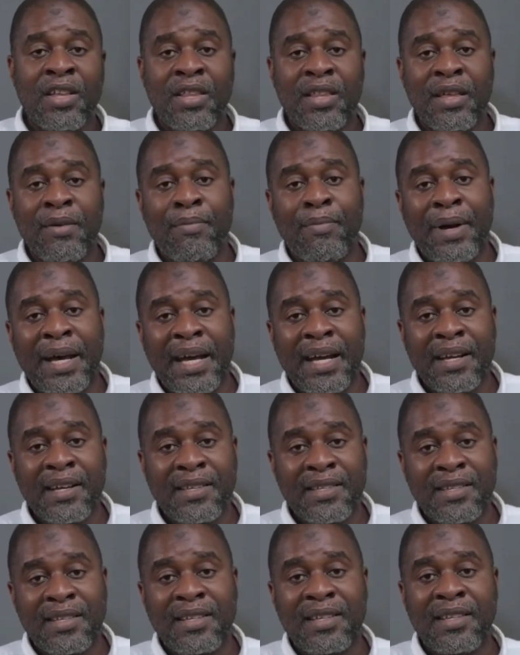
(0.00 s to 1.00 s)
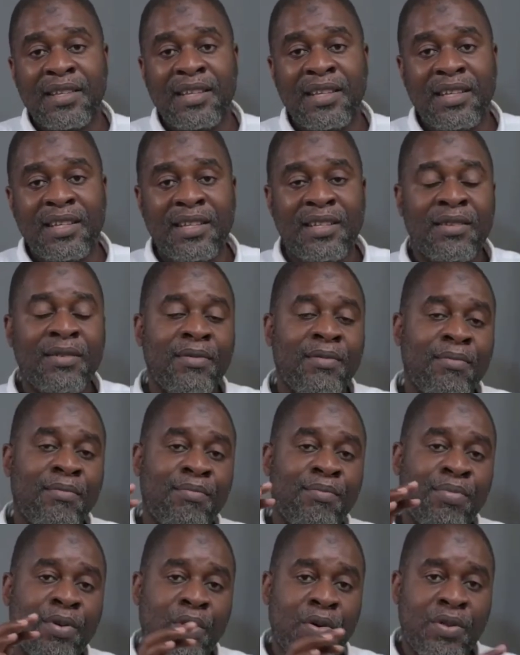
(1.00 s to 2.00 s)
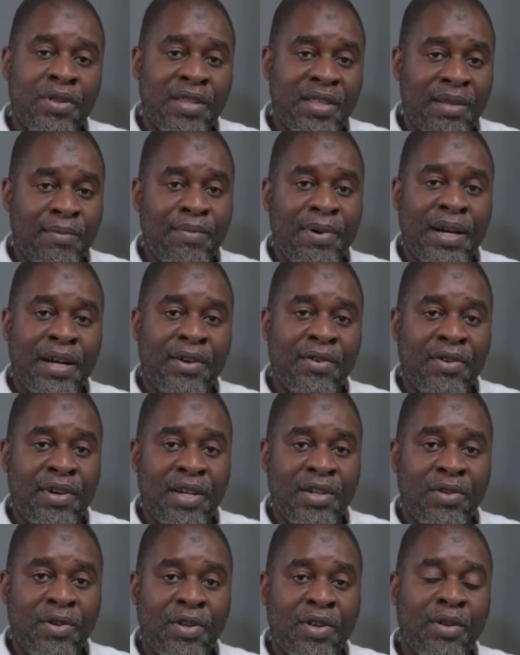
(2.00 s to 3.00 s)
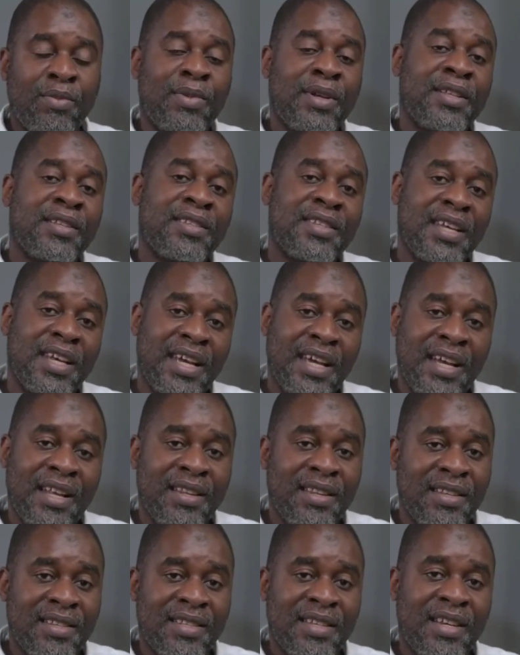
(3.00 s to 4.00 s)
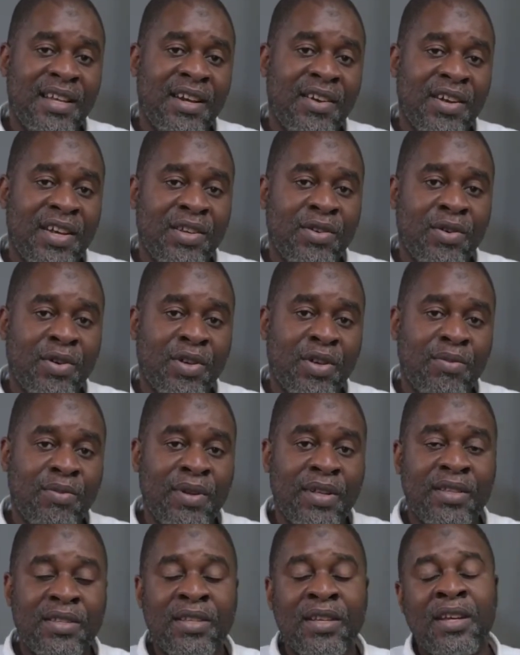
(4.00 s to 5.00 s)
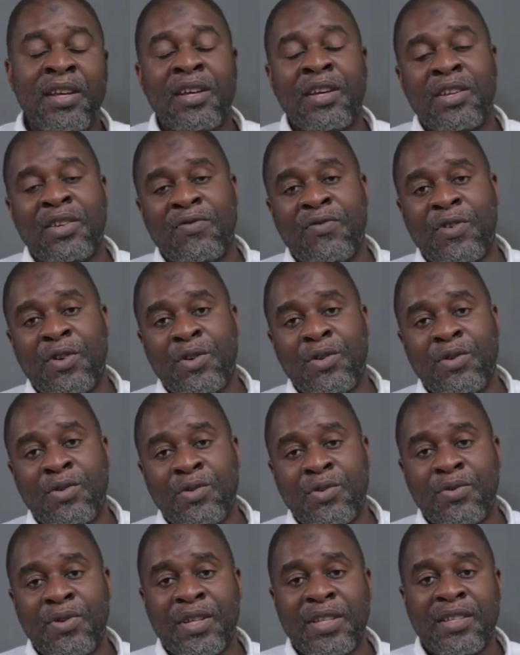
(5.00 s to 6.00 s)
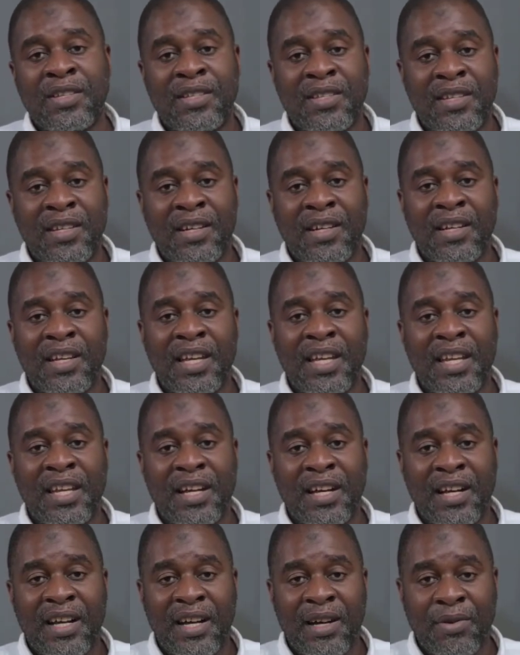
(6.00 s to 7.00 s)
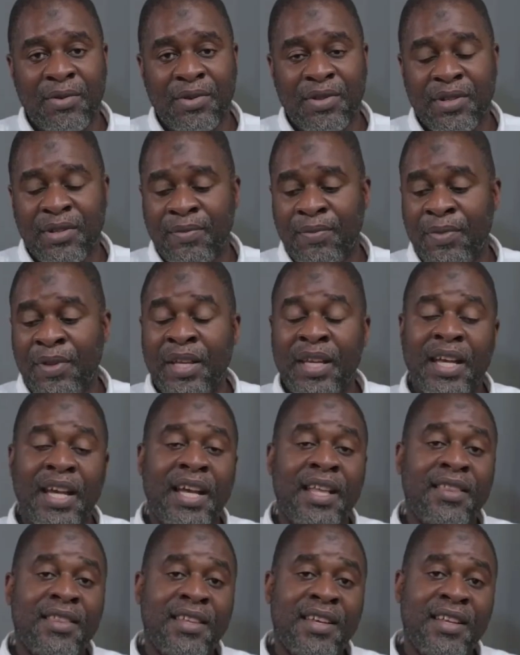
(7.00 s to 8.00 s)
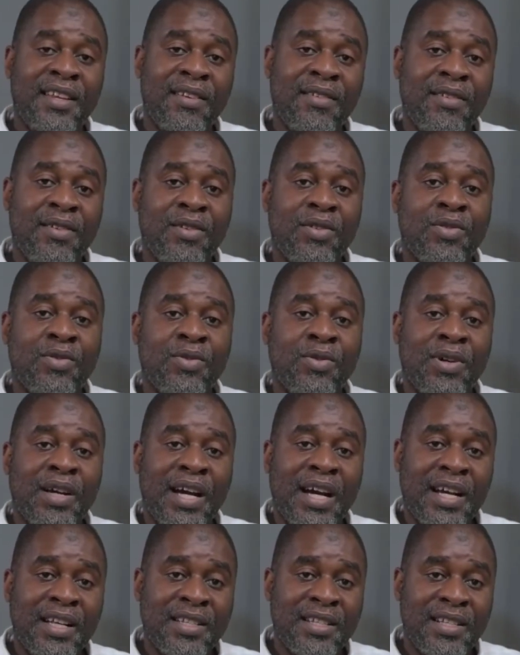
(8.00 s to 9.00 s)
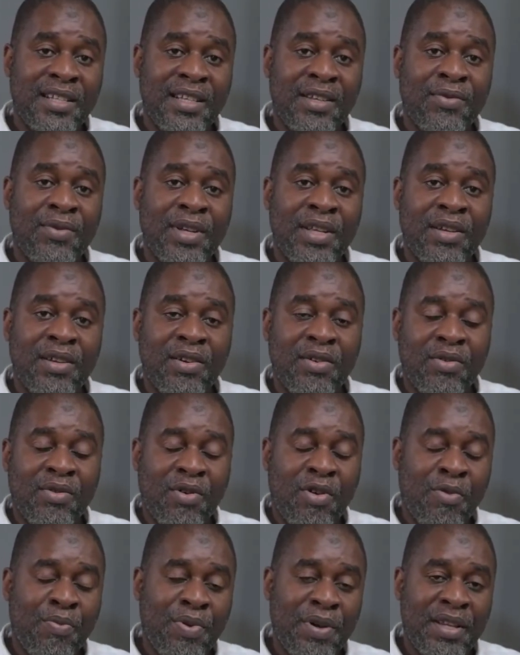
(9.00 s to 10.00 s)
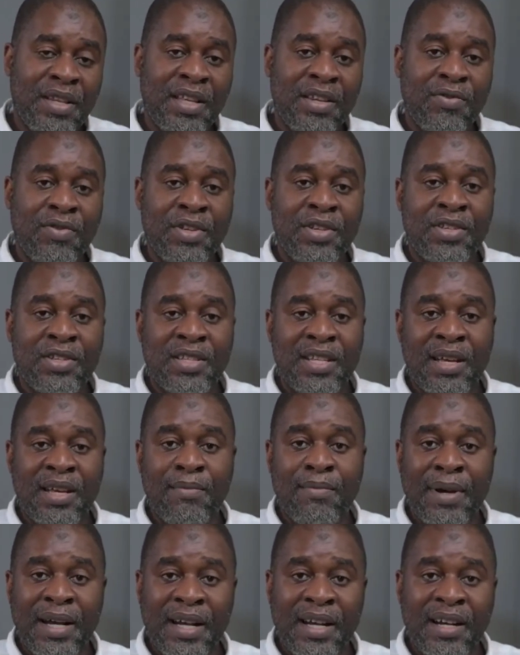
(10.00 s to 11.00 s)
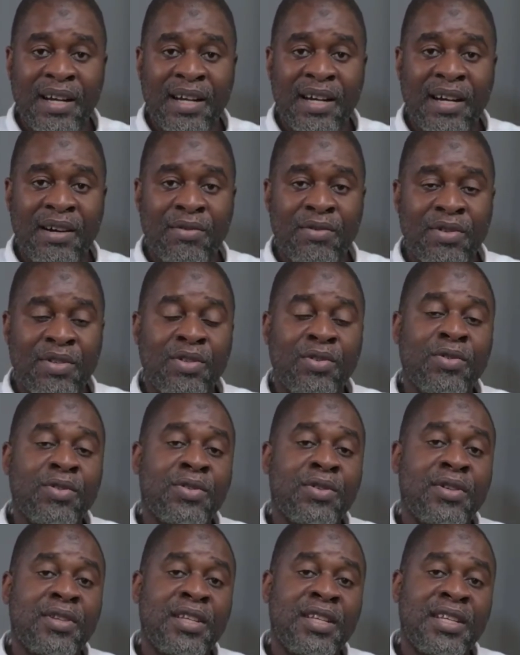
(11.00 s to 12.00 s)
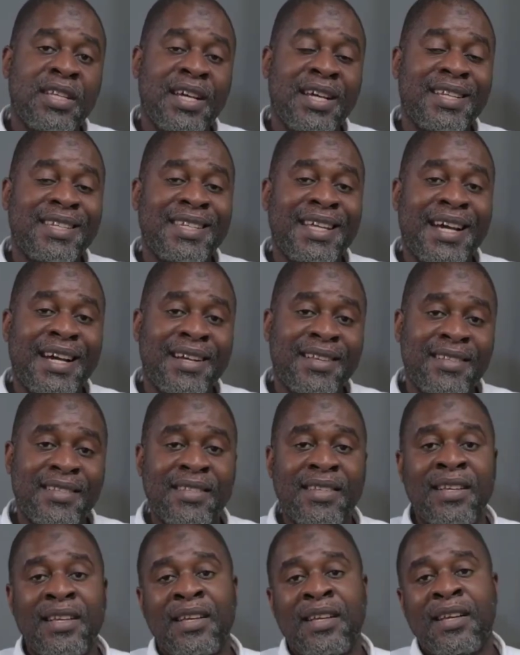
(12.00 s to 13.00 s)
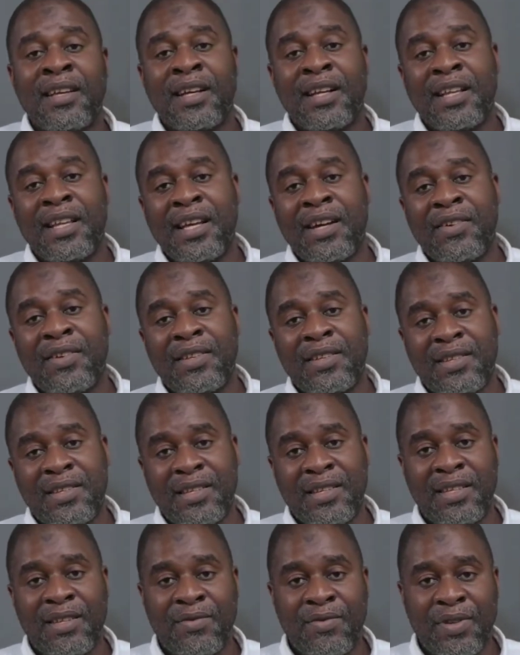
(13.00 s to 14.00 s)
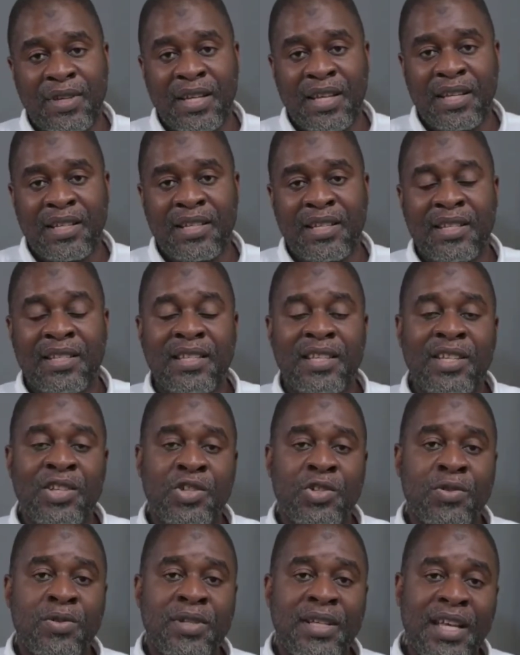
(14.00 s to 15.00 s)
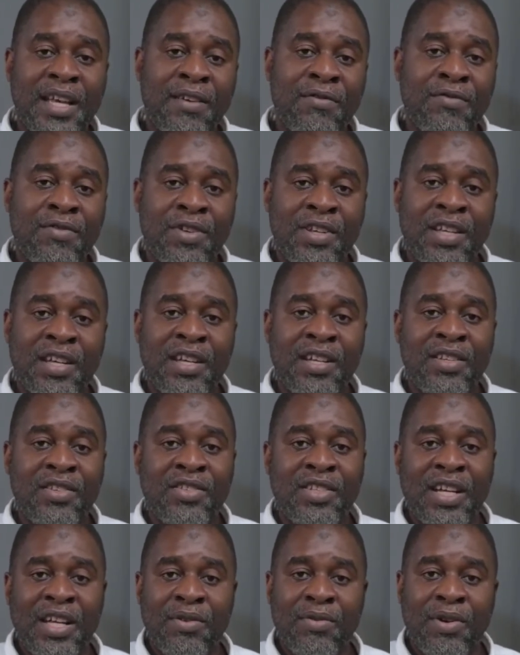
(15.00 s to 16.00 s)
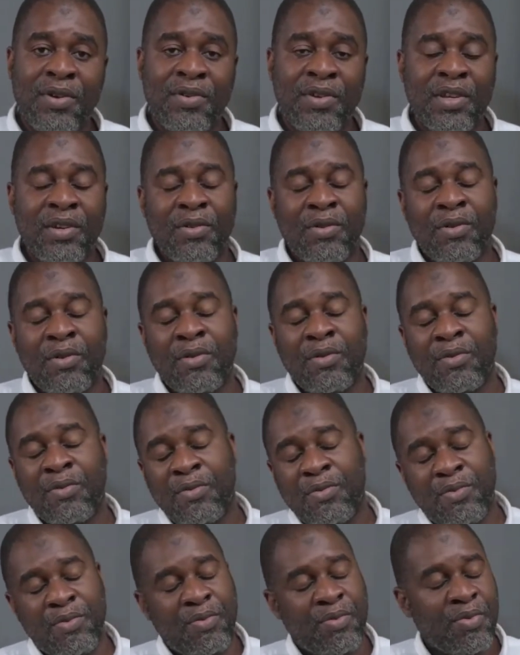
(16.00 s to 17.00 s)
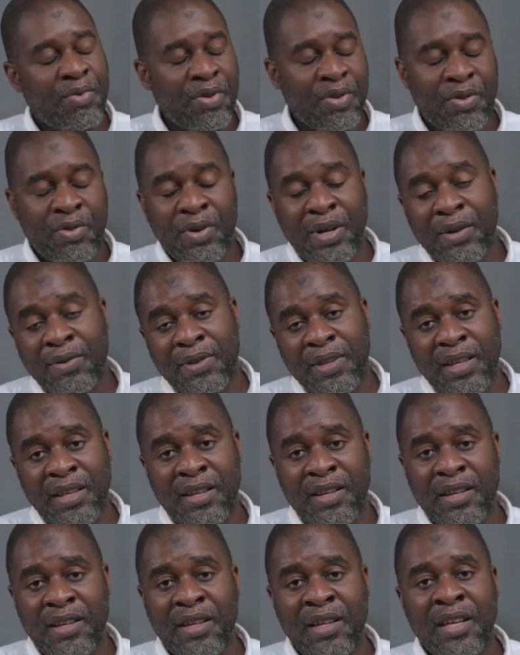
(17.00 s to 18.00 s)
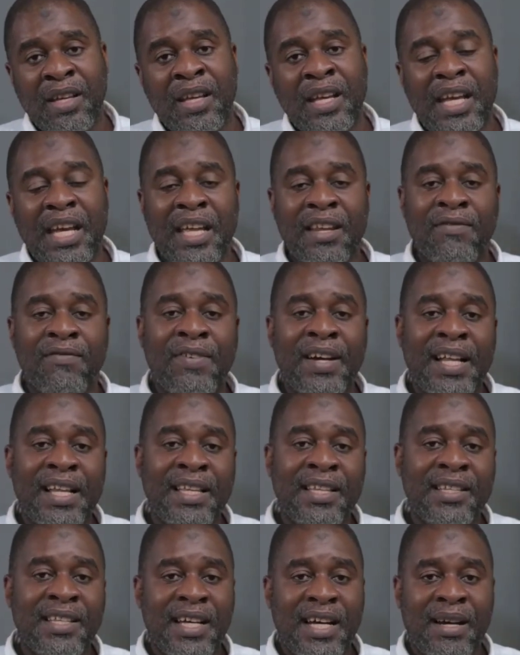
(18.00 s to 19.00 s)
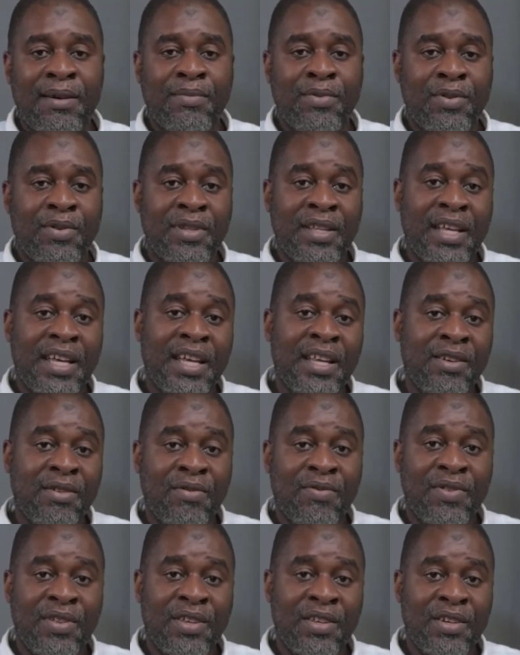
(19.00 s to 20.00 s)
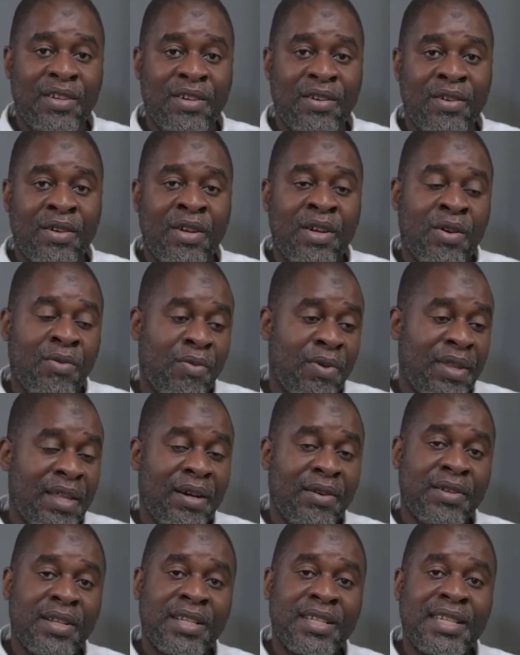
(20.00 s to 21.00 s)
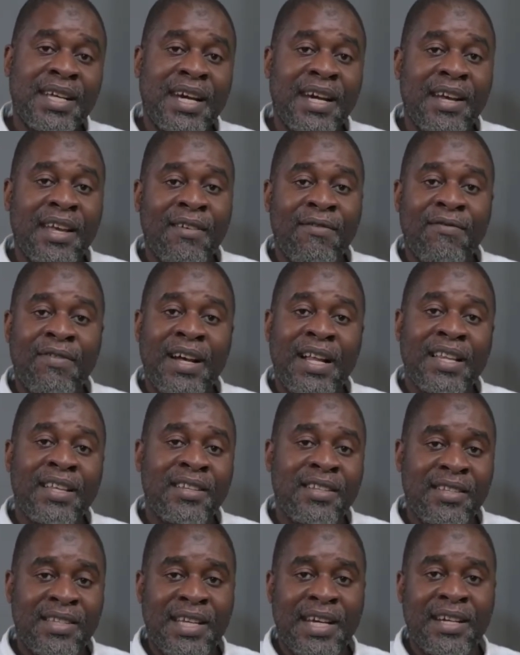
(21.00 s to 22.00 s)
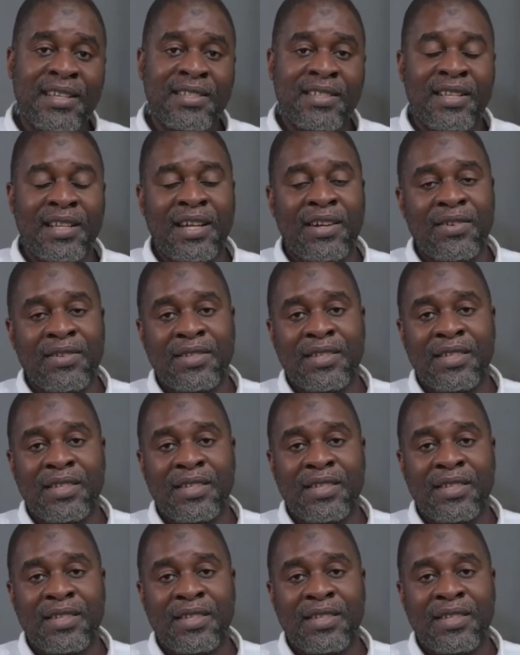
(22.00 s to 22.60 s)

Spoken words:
The banks need both the PACRA documents and the ZRA documents for you to register an account. And then to actually open and register a bank account, you also need a tax clearance certificate. It's issued every year in January or throughout the year and valid up to the end of the year. Without a valid tax clearance